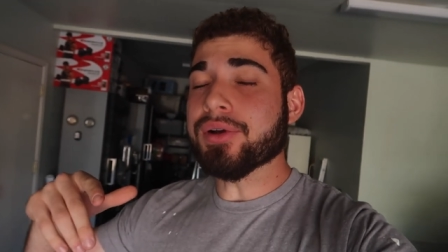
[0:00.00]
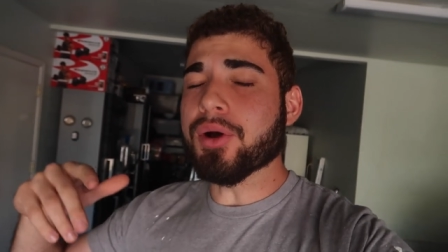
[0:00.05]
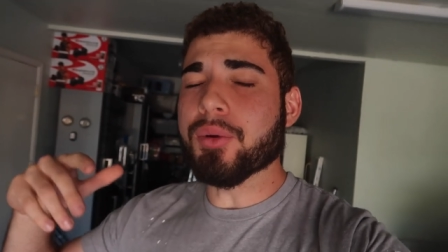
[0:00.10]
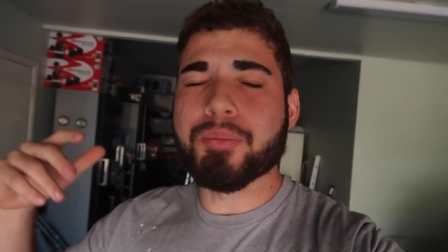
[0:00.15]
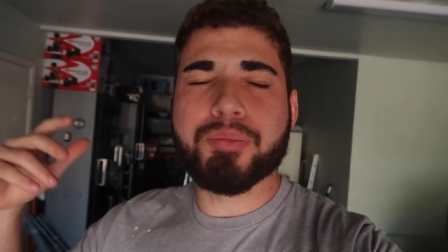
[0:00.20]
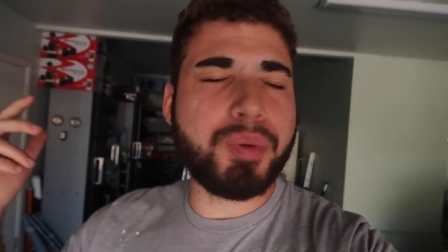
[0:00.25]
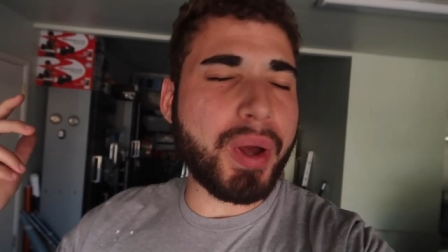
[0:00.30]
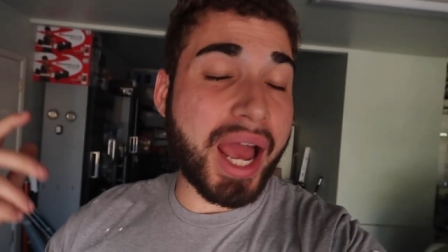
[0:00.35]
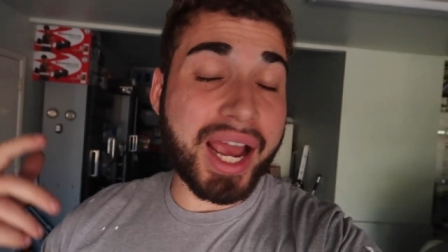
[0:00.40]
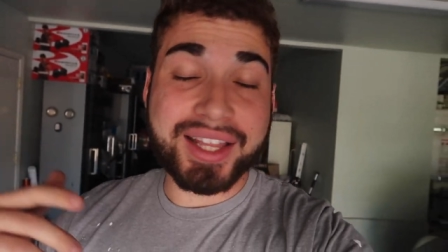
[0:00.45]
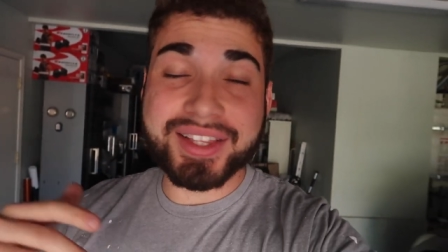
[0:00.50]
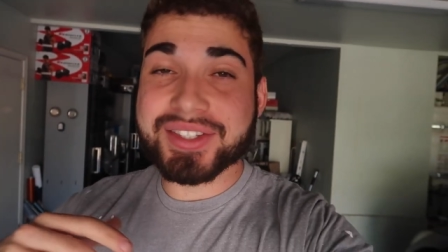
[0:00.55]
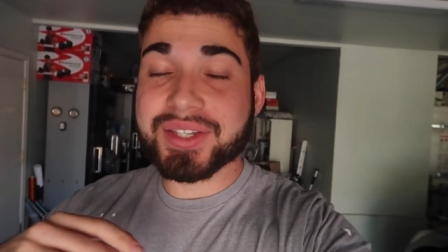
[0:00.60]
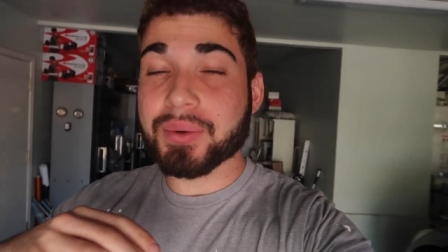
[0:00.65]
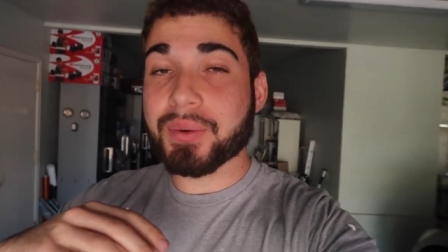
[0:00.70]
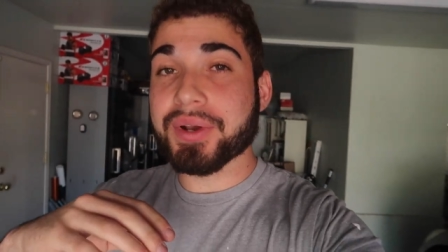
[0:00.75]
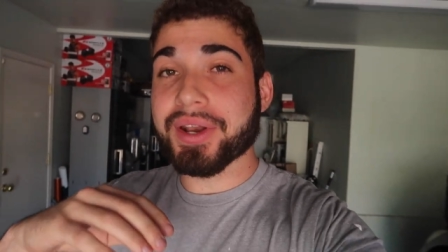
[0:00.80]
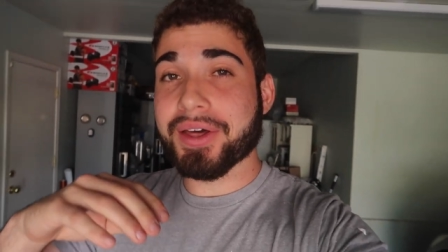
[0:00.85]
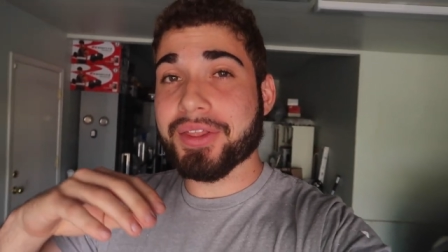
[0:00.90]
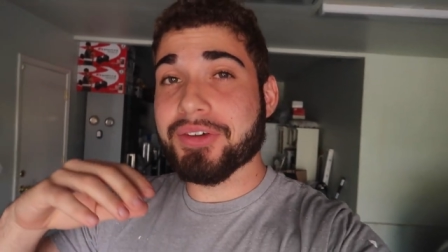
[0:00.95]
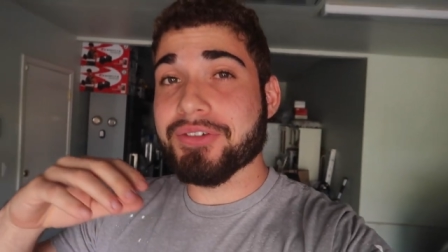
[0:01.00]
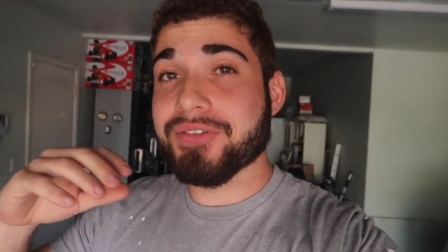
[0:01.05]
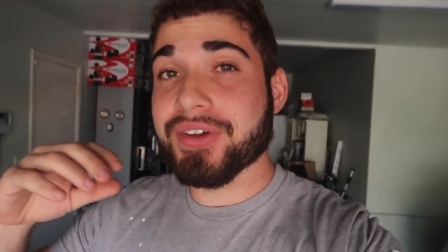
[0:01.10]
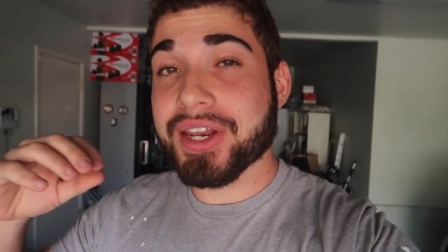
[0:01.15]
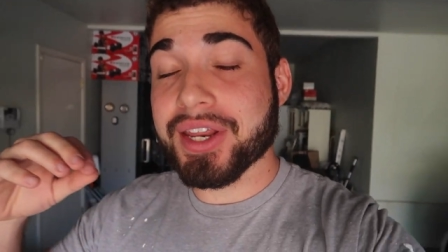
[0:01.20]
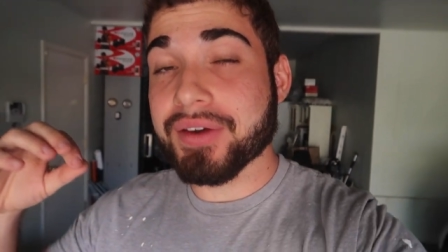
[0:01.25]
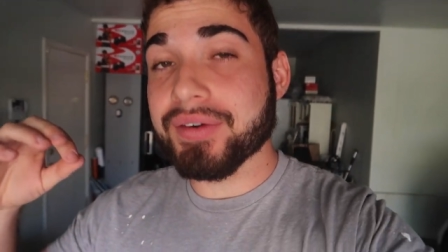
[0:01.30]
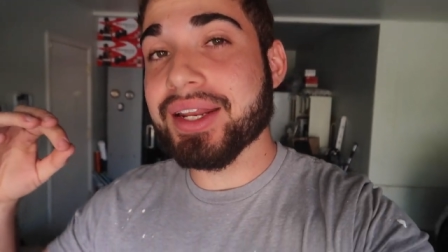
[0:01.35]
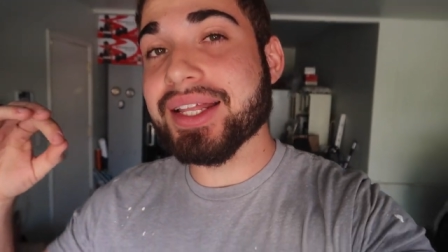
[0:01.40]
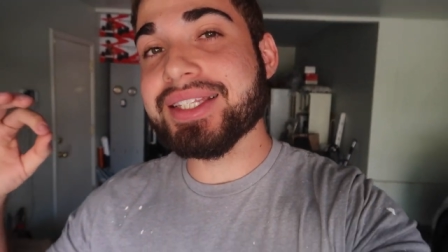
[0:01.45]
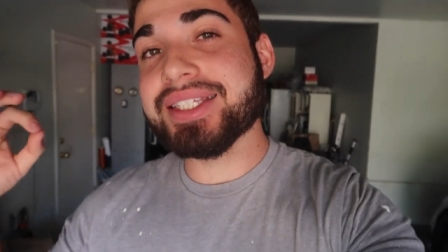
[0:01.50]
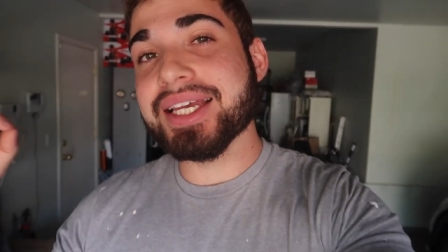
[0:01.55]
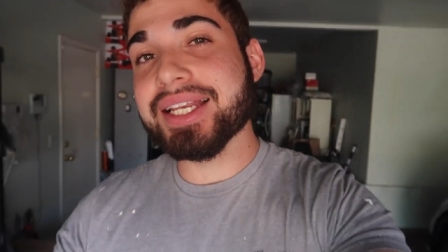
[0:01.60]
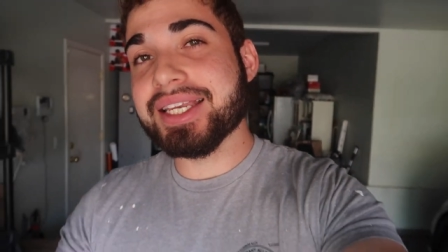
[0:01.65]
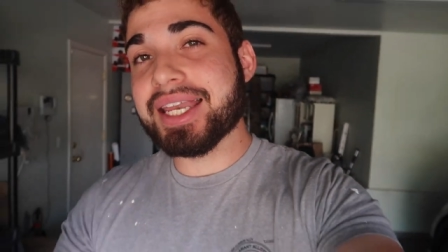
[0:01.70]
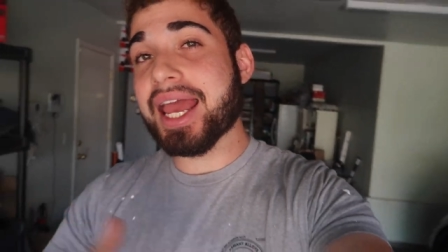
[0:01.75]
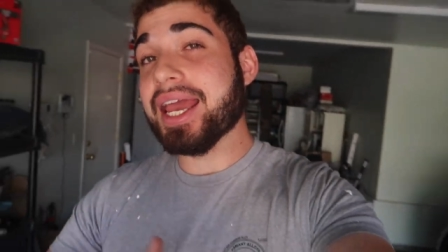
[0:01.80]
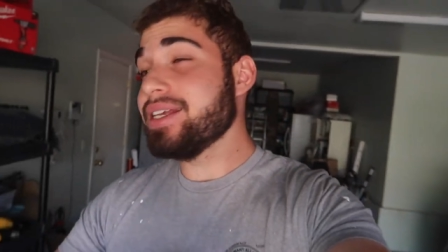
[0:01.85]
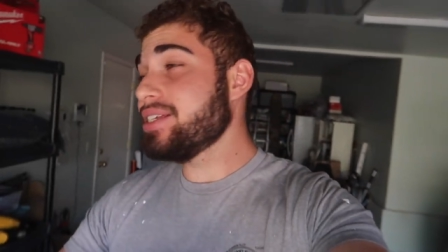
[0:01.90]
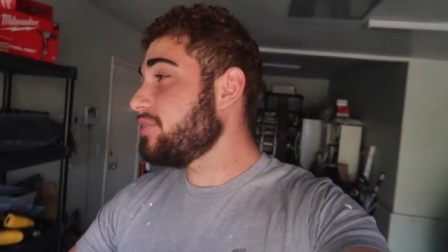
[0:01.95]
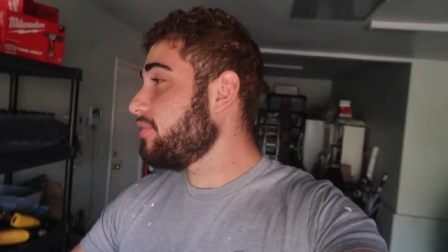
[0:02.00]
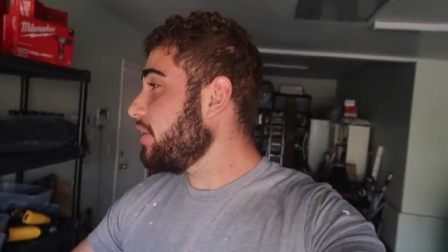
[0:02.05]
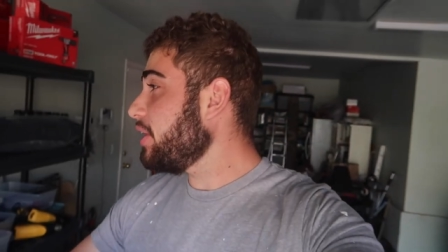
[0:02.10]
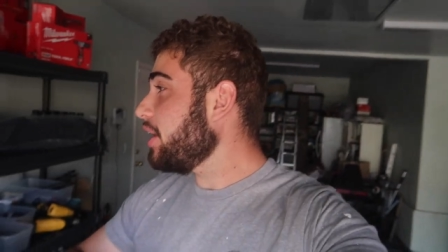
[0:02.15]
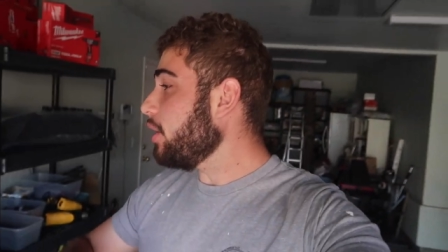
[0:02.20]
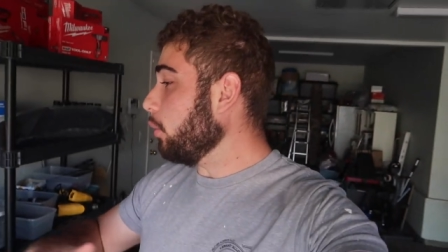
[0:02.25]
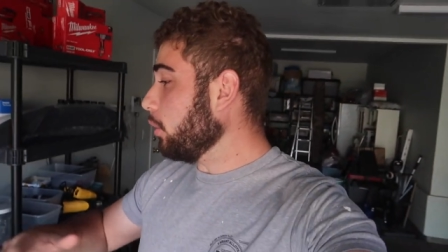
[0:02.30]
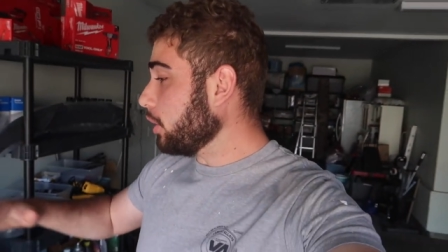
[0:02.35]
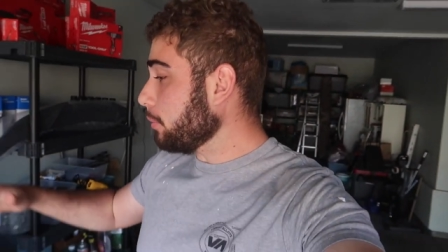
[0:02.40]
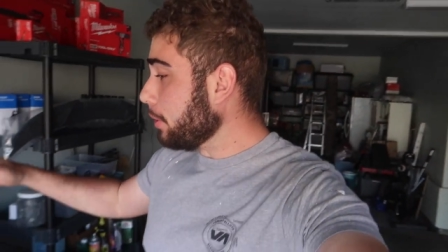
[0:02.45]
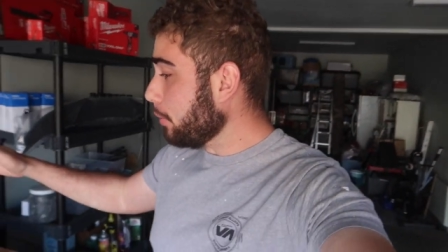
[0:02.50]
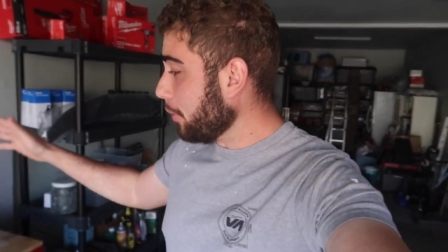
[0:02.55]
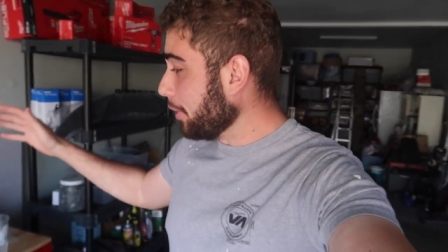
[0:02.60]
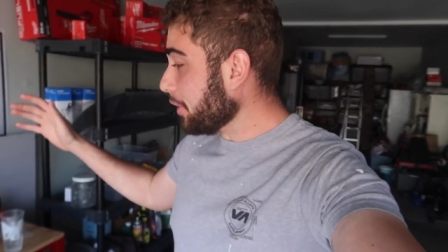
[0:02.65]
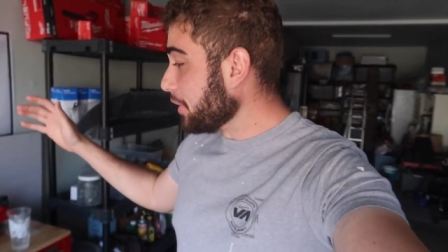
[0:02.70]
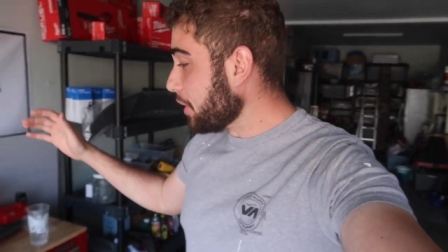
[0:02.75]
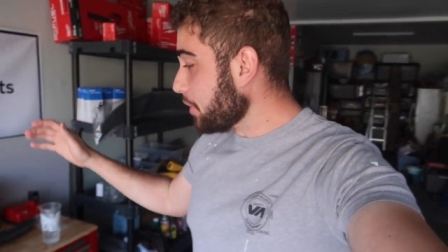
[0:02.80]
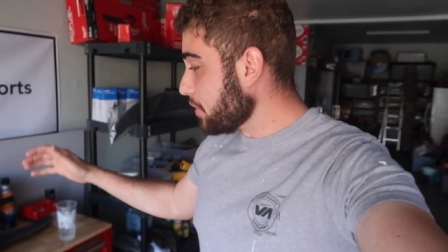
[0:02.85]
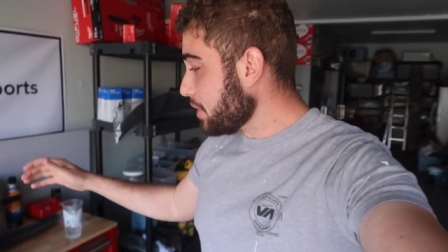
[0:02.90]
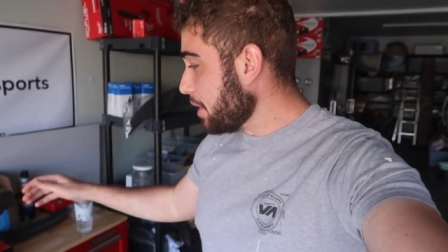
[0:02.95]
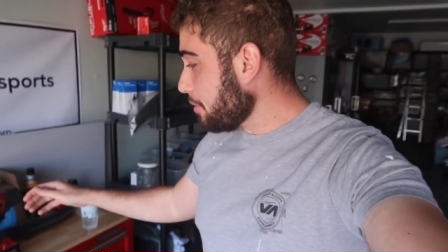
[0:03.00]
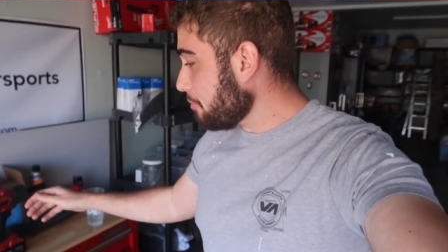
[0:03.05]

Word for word: Welcome back to another video. And in today's video, we're gonna be working on the